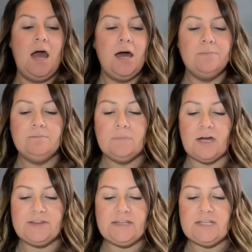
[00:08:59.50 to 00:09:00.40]

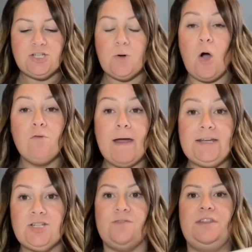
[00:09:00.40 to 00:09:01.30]
I think they do a whole
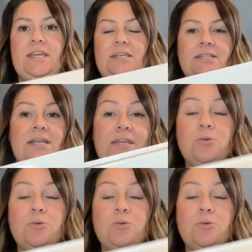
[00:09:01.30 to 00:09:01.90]
range of these, and they